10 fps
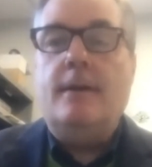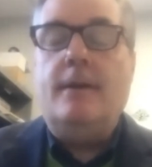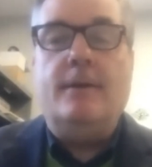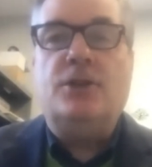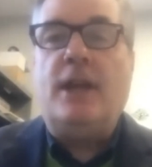
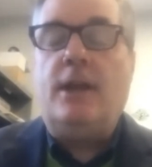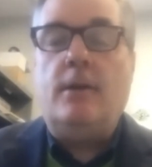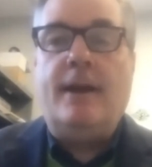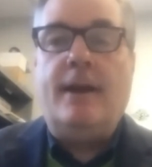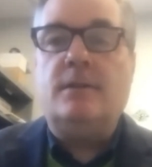you shake
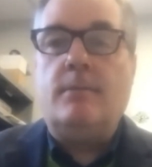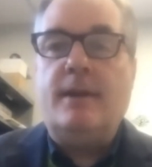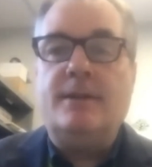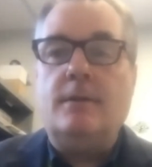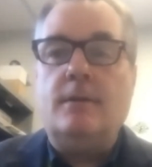your head some
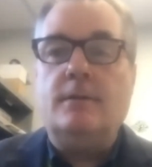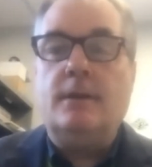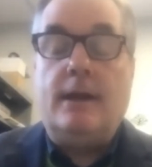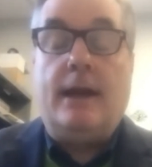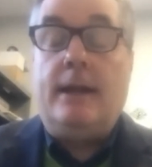days and goes,
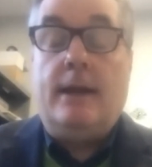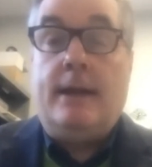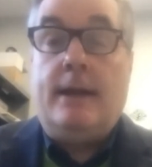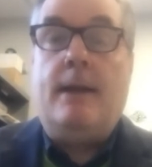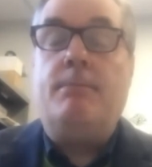I
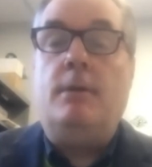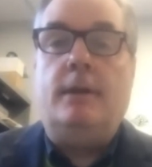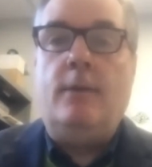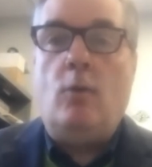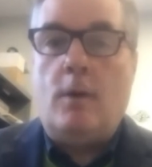cannot
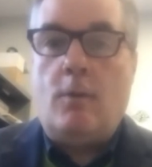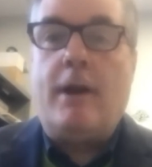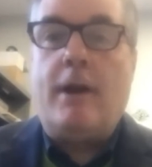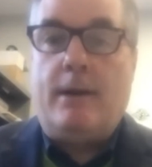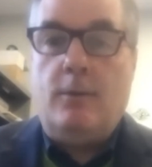believe where
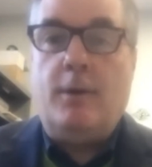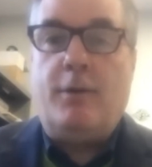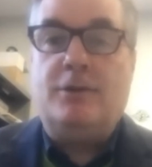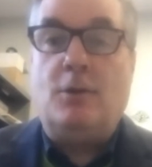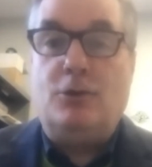we're at with
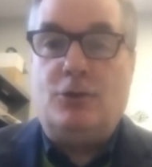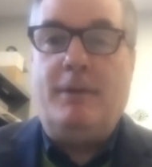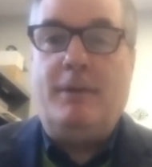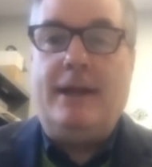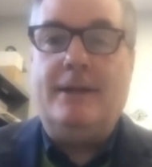social
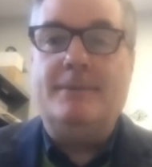media.